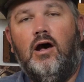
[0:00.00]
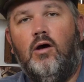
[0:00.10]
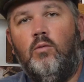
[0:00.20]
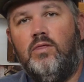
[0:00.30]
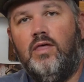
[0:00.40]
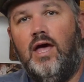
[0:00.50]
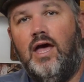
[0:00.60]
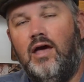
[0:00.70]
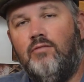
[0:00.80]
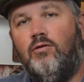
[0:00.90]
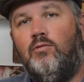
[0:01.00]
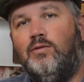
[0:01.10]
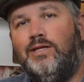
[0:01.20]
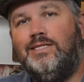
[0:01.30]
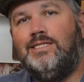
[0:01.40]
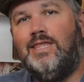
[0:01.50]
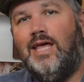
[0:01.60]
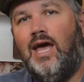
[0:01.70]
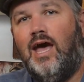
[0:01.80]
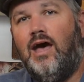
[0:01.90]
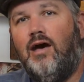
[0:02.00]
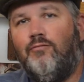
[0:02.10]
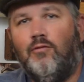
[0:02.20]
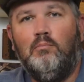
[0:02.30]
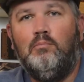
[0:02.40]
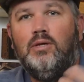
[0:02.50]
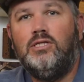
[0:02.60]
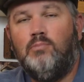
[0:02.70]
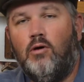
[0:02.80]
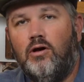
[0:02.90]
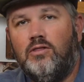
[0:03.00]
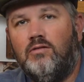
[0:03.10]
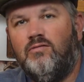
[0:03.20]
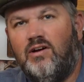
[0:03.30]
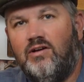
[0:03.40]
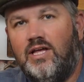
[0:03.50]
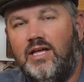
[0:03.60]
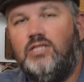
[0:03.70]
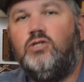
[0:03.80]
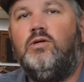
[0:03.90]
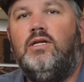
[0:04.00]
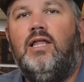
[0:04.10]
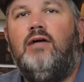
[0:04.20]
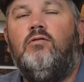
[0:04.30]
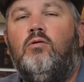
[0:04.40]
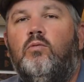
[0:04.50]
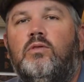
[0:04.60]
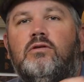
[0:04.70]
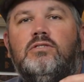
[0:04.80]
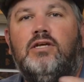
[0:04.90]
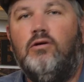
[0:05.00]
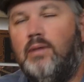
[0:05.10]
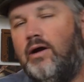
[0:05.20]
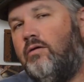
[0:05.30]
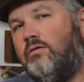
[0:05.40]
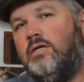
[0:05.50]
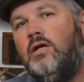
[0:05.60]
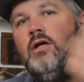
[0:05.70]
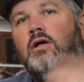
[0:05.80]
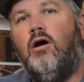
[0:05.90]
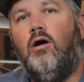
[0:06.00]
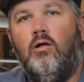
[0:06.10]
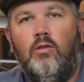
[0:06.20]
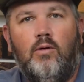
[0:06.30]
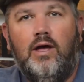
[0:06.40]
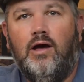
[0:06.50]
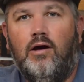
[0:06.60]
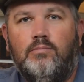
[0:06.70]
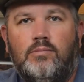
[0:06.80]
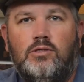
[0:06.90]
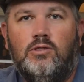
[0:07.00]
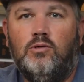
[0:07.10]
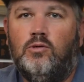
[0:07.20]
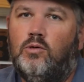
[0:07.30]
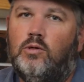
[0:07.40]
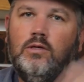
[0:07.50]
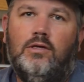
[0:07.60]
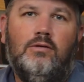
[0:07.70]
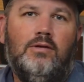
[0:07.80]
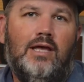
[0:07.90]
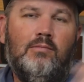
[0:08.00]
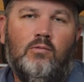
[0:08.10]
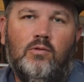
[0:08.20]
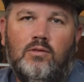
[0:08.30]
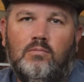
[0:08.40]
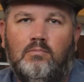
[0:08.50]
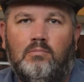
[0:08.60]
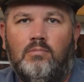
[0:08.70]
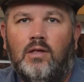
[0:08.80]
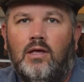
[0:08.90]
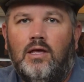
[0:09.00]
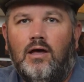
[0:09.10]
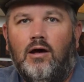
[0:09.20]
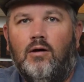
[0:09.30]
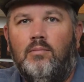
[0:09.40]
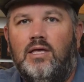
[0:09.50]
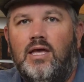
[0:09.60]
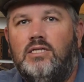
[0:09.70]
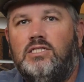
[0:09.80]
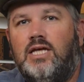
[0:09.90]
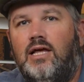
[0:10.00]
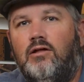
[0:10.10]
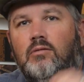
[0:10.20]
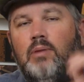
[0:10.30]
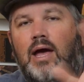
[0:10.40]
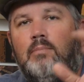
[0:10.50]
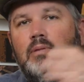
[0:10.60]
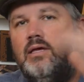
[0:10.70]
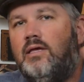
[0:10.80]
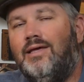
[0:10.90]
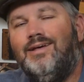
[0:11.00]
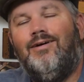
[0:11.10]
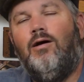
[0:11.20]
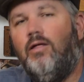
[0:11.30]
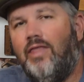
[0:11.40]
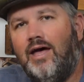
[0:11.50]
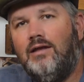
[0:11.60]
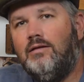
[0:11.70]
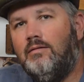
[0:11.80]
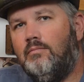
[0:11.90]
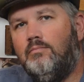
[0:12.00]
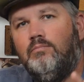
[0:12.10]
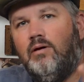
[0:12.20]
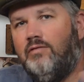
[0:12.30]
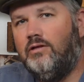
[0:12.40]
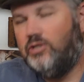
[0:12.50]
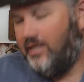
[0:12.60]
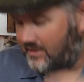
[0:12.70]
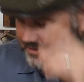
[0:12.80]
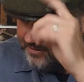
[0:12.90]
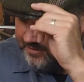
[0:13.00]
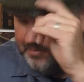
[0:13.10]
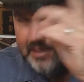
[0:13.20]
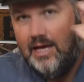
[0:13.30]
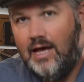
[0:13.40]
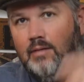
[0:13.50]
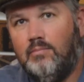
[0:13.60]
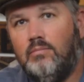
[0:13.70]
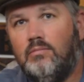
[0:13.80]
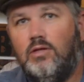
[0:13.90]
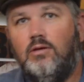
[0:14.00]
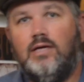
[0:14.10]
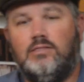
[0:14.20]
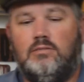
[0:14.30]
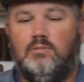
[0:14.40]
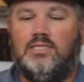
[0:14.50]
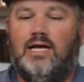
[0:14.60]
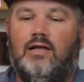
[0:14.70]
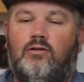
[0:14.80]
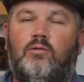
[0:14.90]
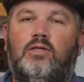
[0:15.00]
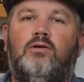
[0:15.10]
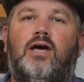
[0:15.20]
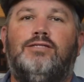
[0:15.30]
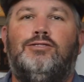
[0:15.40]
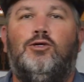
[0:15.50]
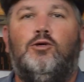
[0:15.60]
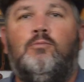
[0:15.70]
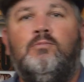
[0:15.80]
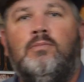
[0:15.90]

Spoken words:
with every release that they have, from Benchmark, they're very entry level with their single barrels, all the way up to, you name it, with E.H. Taylor, Pappy, all that. Buffalo Trace, tip of the cap. You guys are spectacular at what you guys do.